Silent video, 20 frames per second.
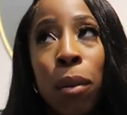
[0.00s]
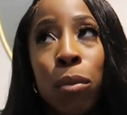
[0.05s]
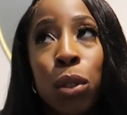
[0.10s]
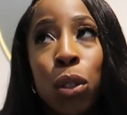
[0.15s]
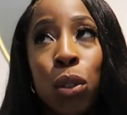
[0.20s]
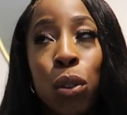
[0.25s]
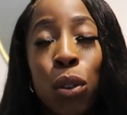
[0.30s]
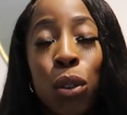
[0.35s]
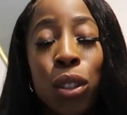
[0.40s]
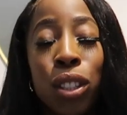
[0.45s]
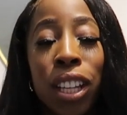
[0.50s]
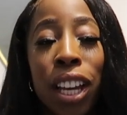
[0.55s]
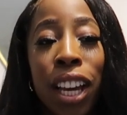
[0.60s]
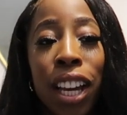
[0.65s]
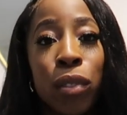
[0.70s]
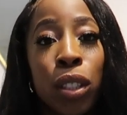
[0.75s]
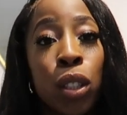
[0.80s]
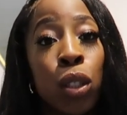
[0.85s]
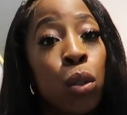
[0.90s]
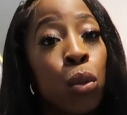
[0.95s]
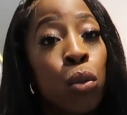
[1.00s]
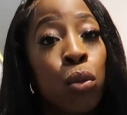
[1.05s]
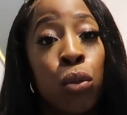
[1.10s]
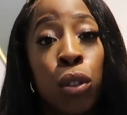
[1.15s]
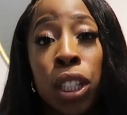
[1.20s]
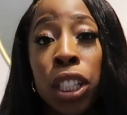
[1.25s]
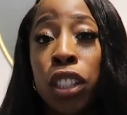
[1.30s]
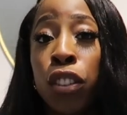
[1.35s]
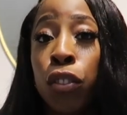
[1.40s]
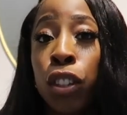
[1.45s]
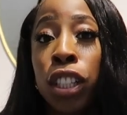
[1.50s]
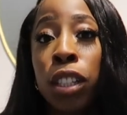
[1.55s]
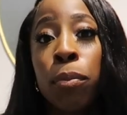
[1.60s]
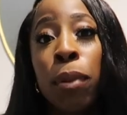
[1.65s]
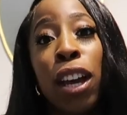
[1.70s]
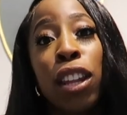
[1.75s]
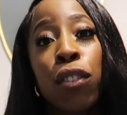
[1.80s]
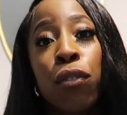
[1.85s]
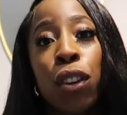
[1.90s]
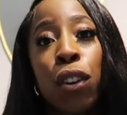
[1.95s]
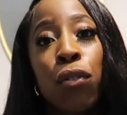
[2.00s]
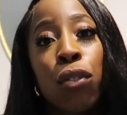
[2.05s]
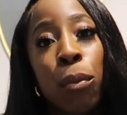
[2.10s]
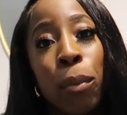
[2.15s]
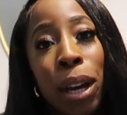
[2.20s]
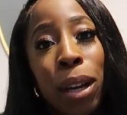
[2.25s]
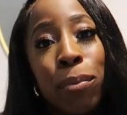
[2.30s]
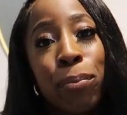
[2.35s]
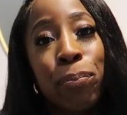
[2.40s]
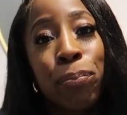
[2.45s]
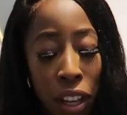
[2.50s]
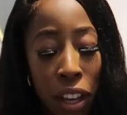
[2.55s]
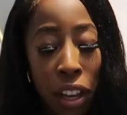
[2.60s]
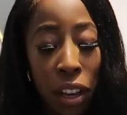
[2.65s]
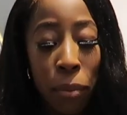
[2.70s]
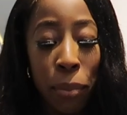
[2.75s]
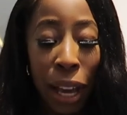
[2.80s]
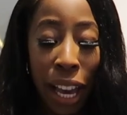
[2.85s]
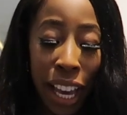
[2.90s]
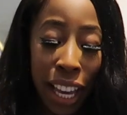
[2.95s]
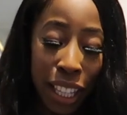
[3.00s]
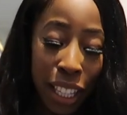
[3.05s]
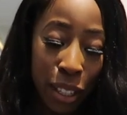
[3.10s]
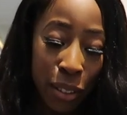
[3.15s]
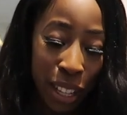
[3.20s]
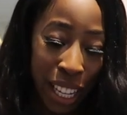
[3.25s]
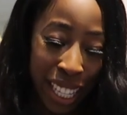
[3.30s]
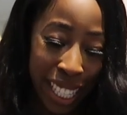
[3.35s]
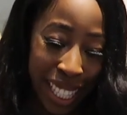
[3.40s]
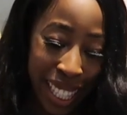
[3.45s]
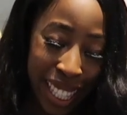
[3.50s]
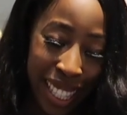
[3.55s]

i'm sure that you'll really really benefit from it but anyways